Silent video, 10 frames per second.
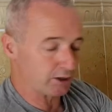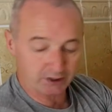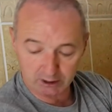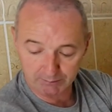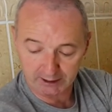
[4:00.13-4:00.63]

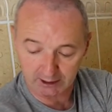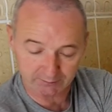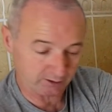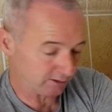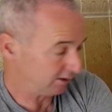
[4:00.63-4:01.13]
water coming
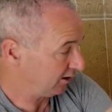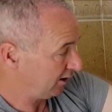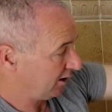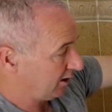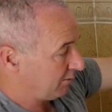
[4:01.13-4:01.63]
out of it.
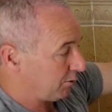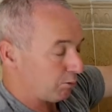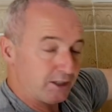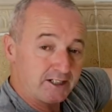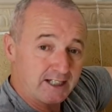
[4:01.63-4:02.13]
But
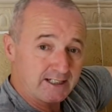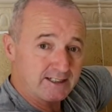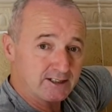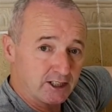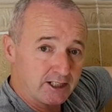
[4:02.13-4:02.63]
when I take
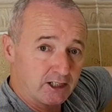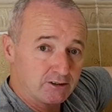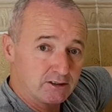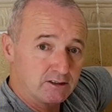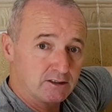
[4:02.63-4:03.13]
this guy
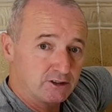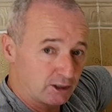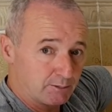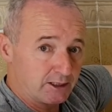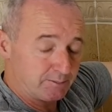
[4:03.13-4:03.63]
out,
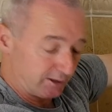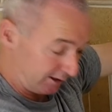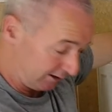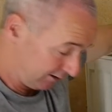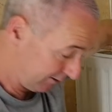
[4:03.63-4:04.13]
there might be.